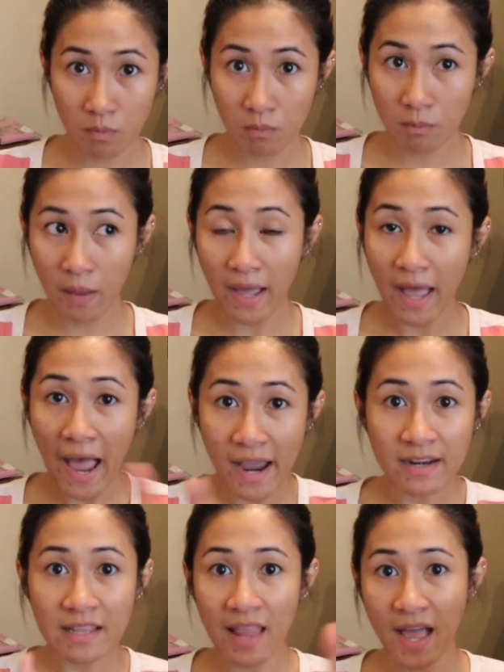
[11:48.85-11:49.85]
By
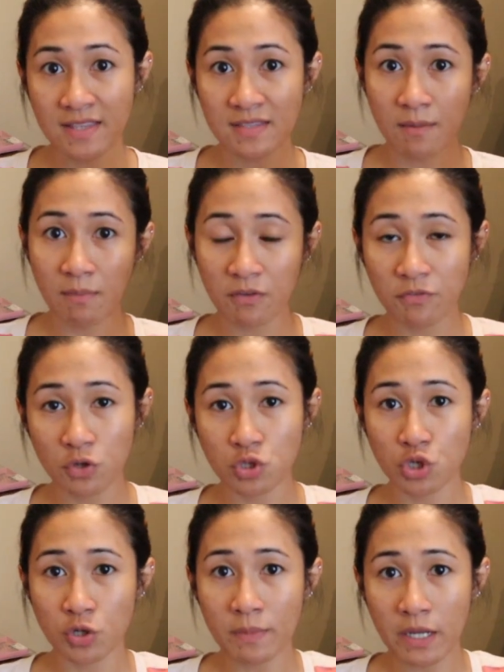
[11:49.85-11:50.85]
analyzing my
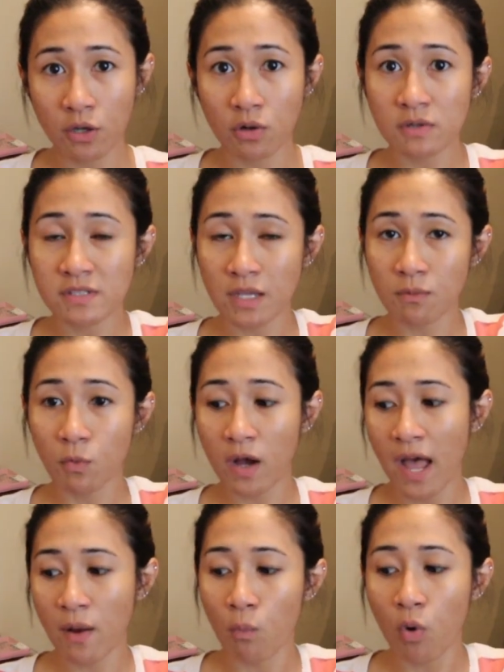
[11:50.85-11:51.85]
future, my goals, and what
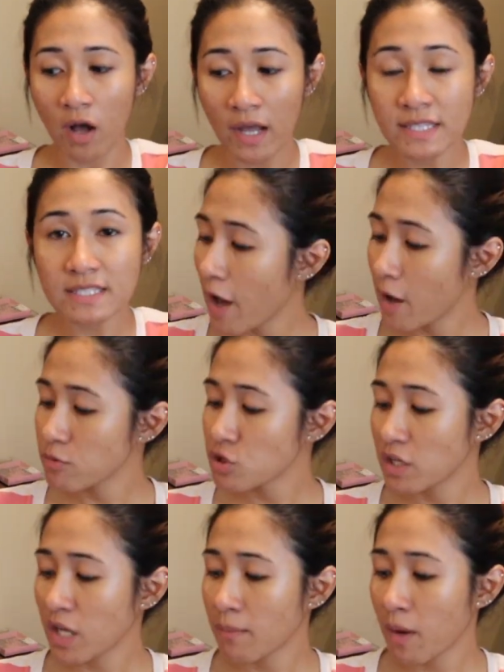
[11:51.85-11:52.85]
I want,
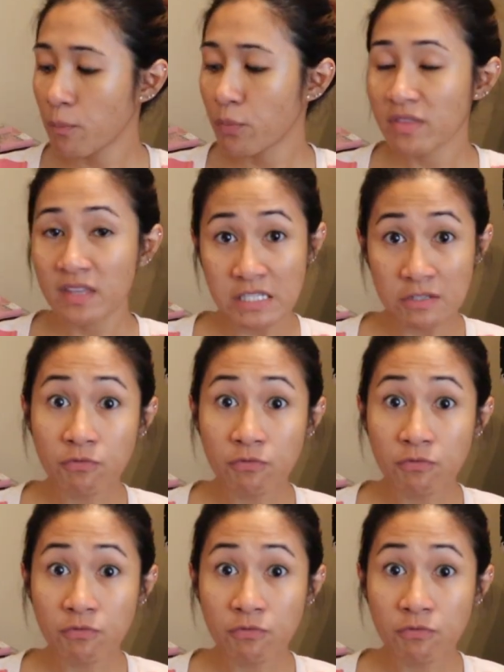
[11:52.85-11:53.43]
she came up with this